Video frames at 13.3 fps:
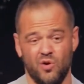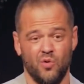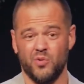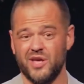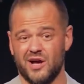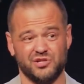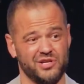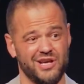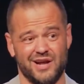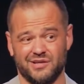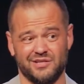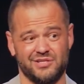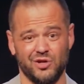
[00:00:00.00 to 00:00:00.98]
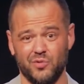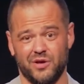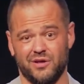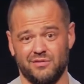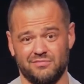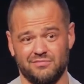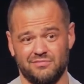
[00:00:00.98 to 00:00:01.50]
we actually got to do
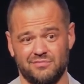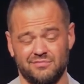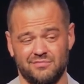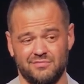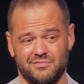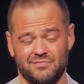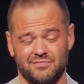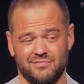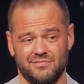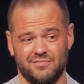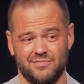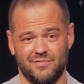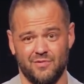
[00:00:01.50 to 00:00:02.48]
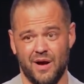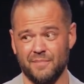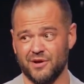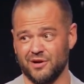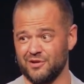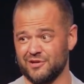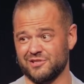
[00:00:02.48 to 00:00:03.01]
it, or I'm
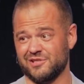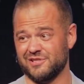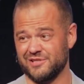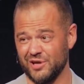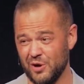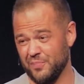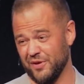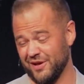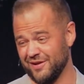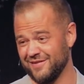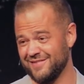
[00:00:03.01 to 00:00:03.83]
going to look stupid.